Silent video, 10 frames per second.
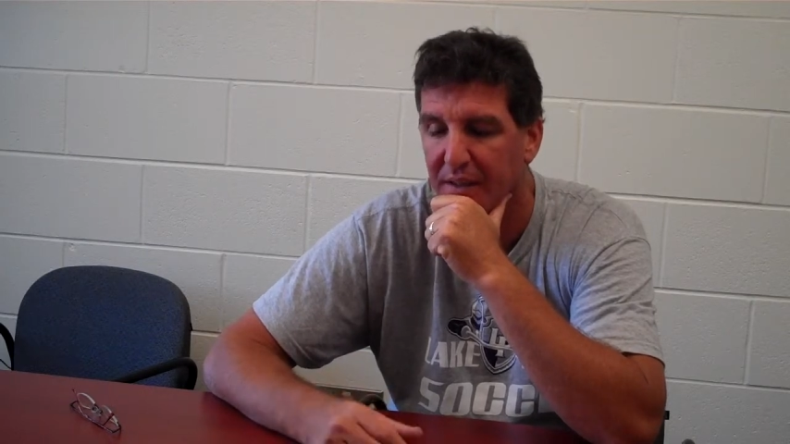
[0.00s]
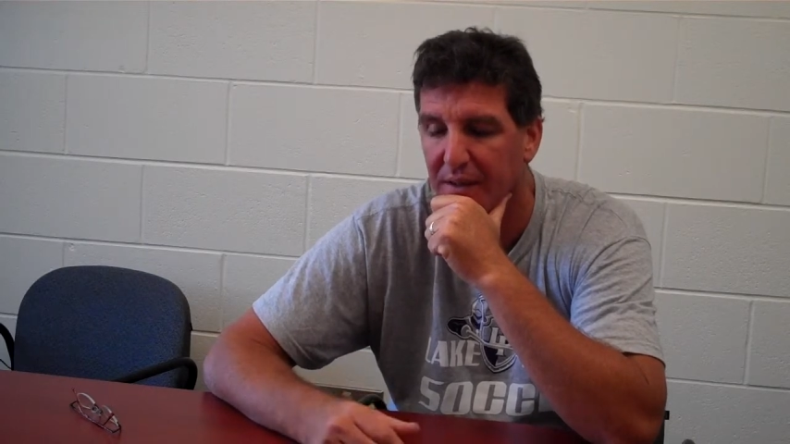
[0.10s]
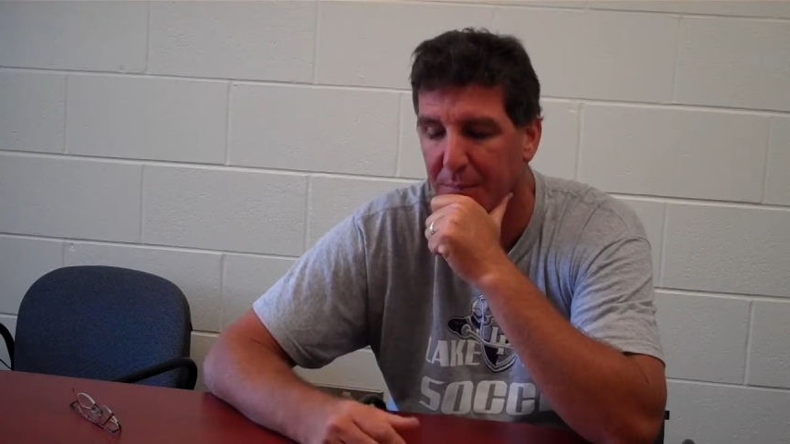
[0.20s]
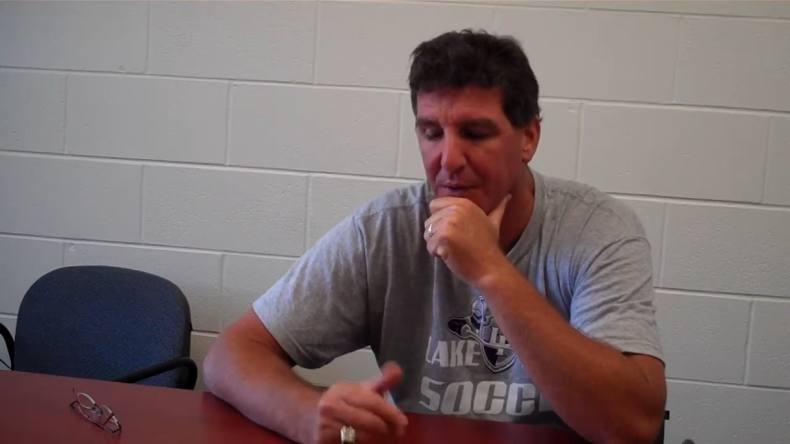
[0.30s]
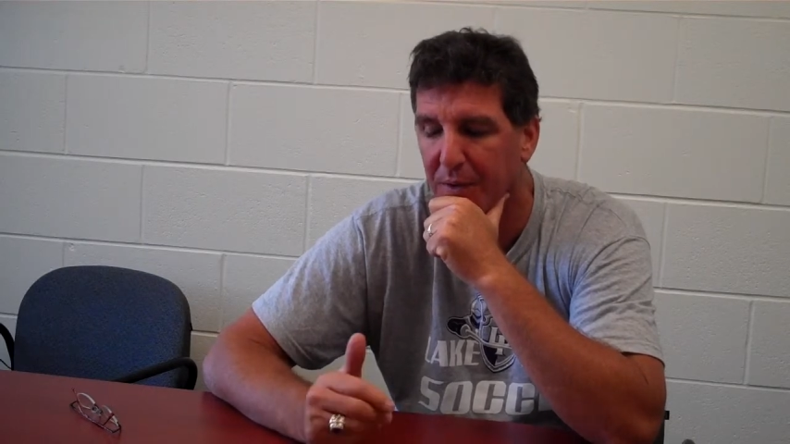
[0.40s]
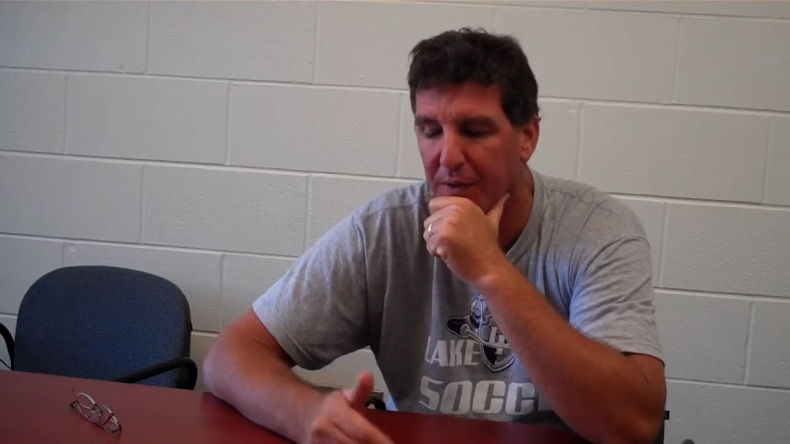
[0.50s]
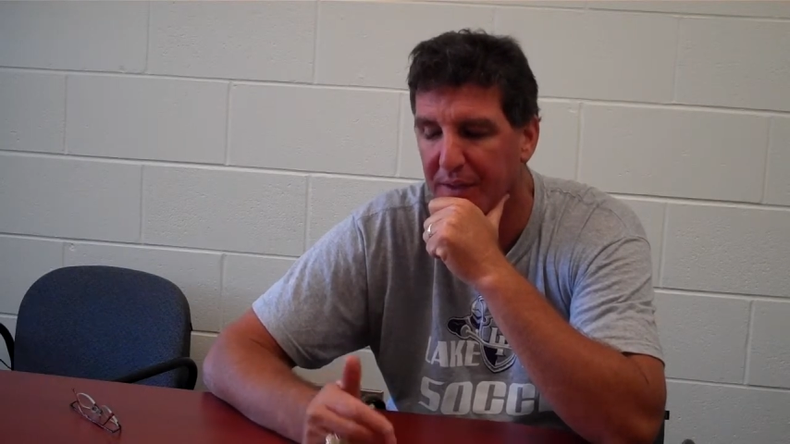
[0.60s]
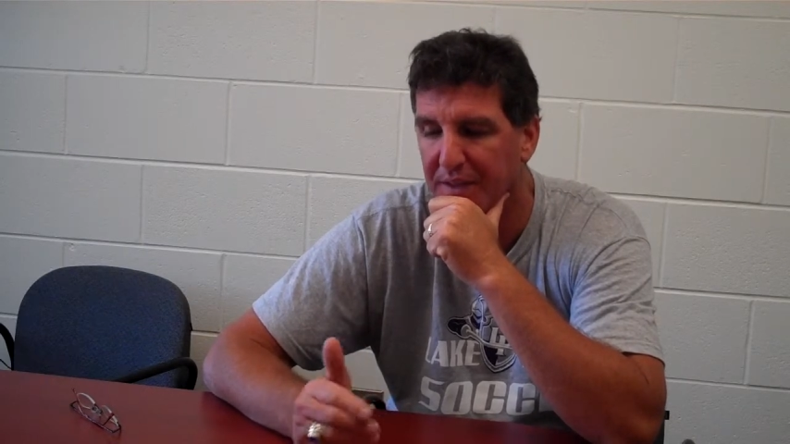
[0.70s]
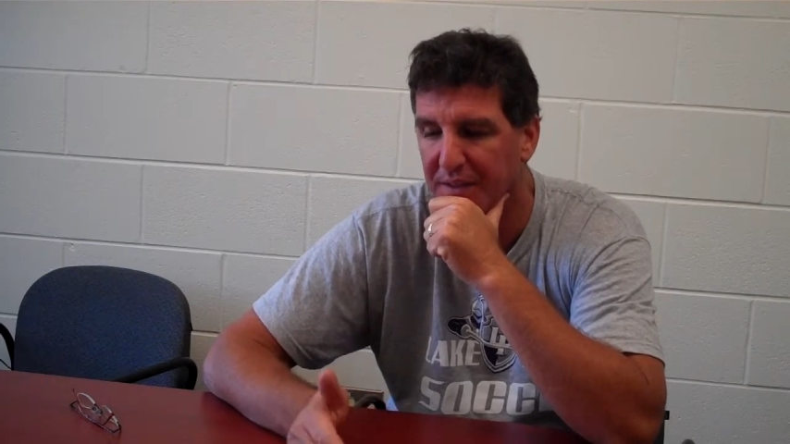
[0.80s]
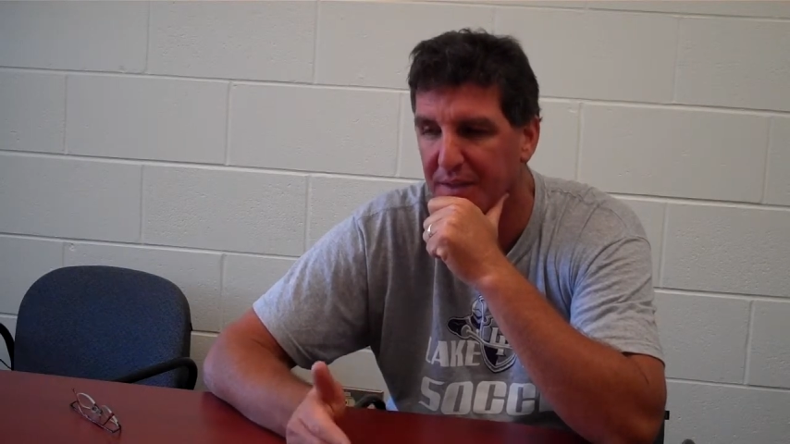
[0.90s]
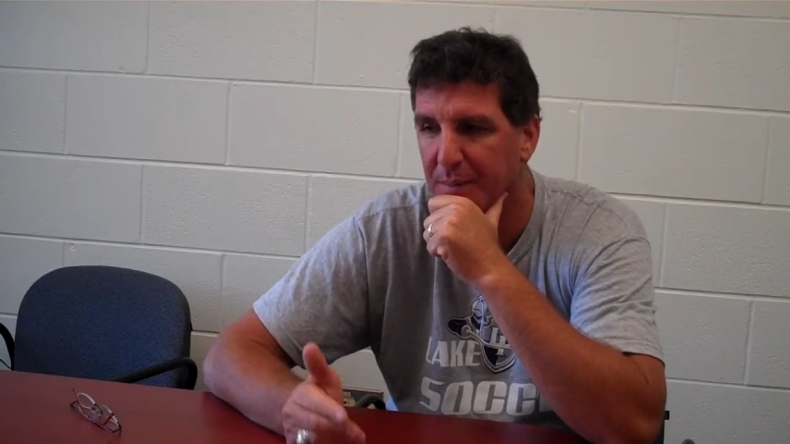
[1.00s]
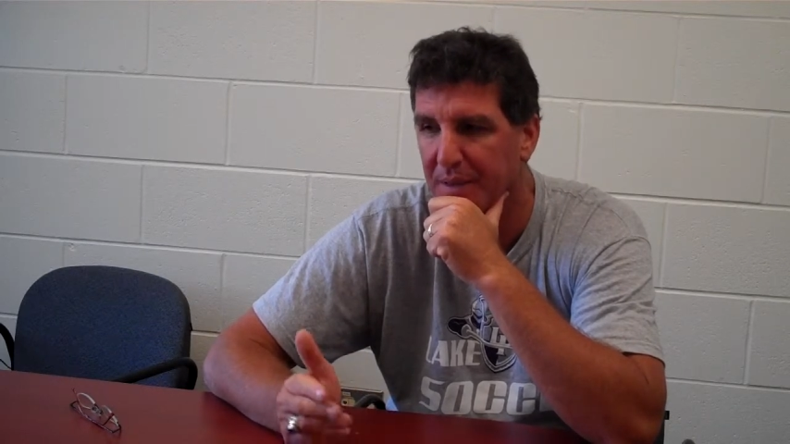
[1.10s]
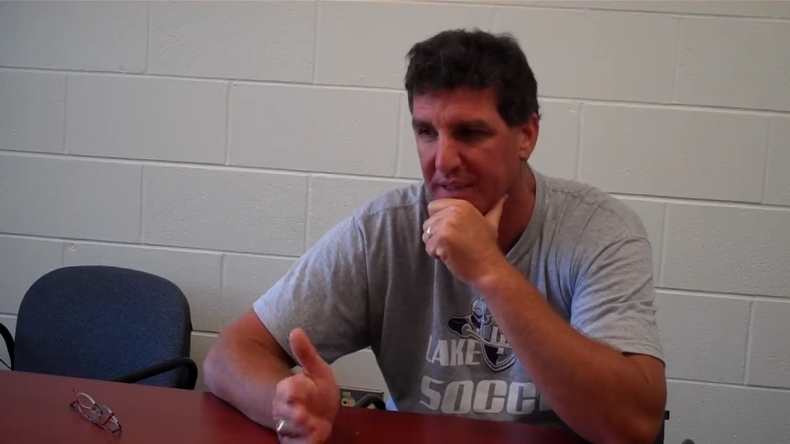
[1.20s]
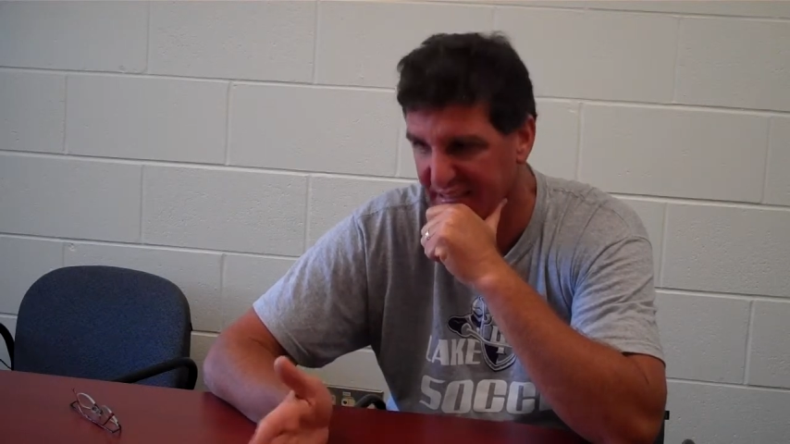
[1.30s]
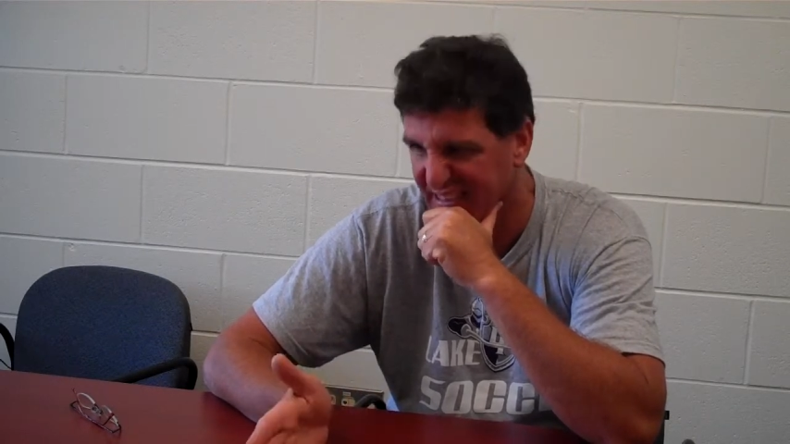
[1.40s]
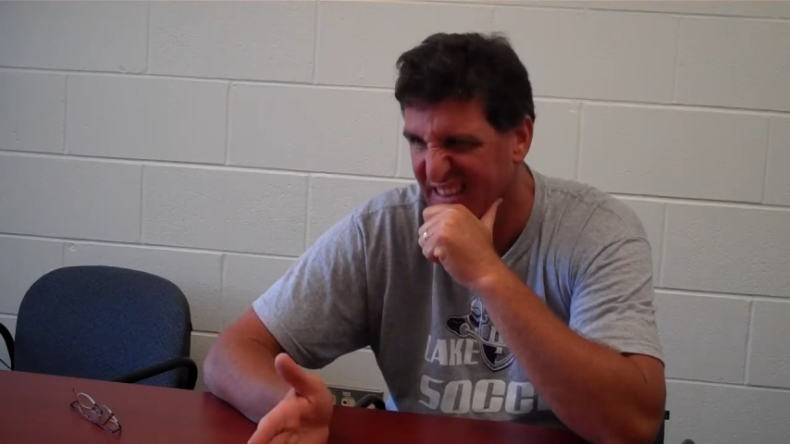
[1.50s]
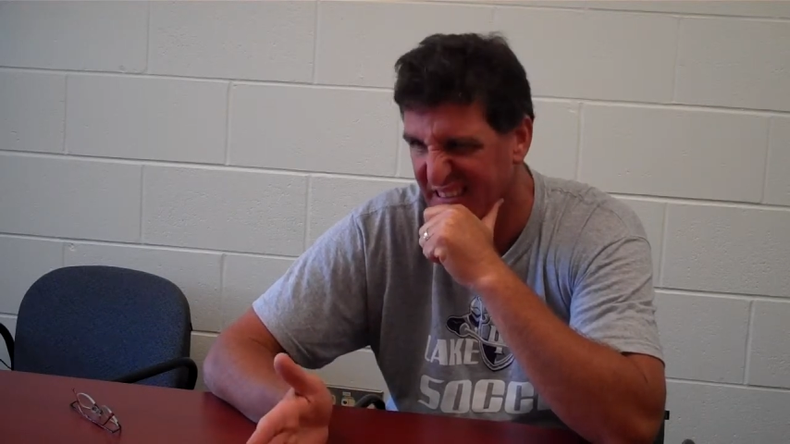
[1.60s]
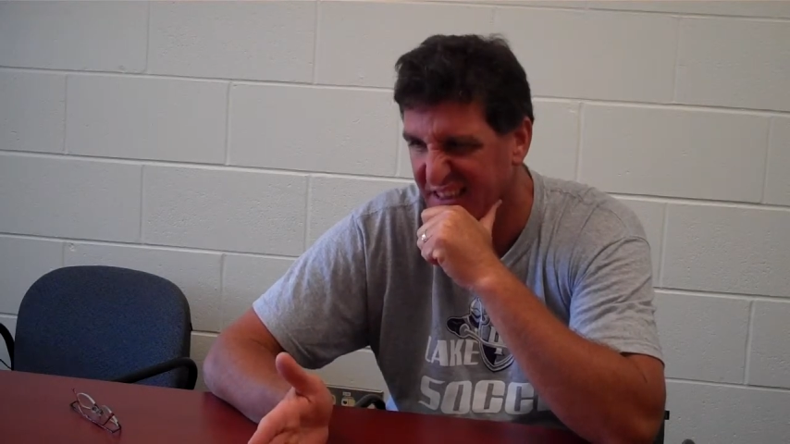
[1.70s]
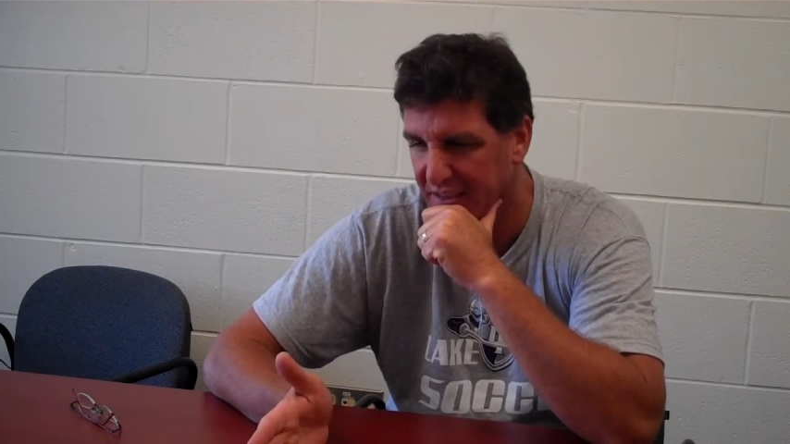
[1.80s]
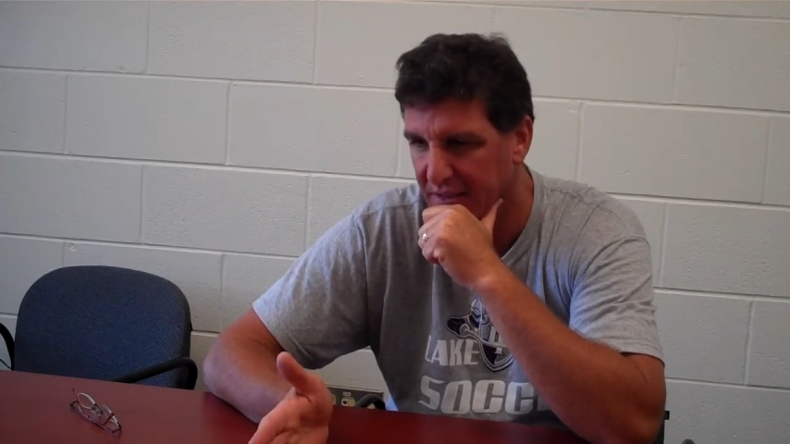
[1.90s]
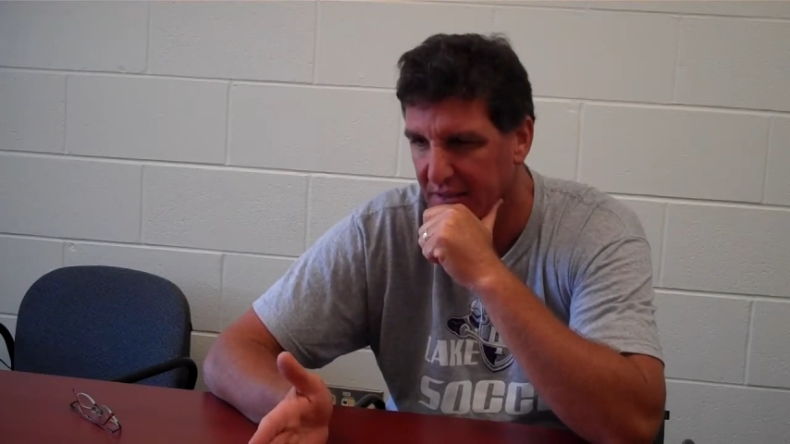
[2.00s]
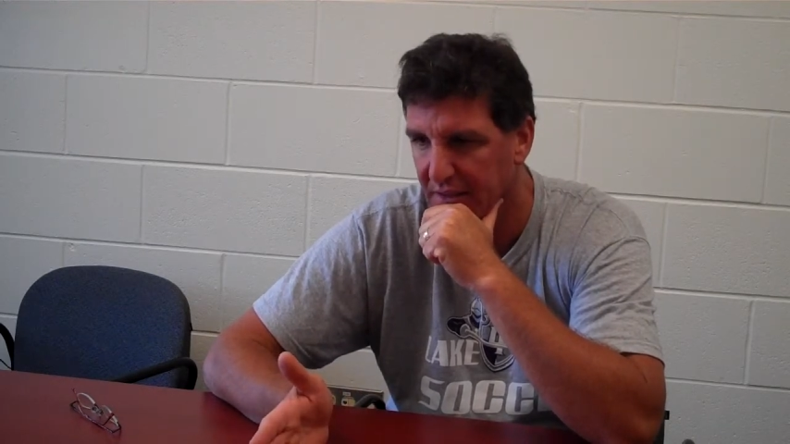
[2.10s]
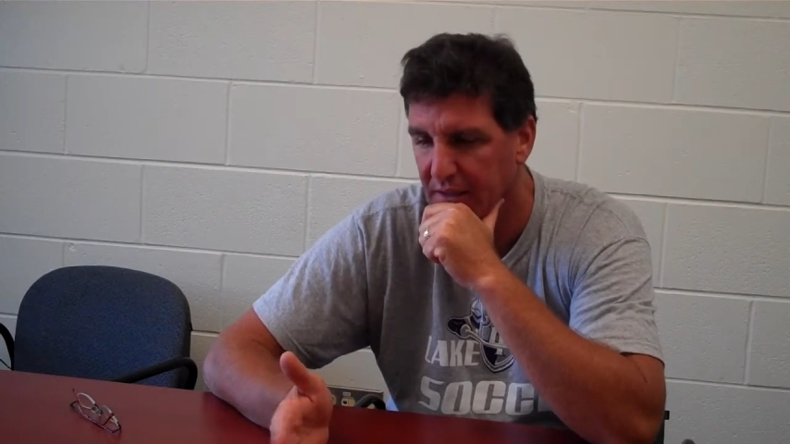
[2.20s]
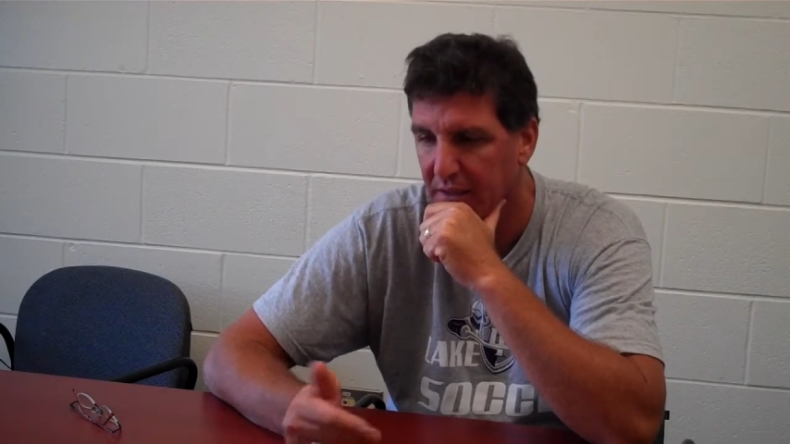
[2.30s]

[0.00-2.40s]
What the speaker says: the purity is going to be consistent,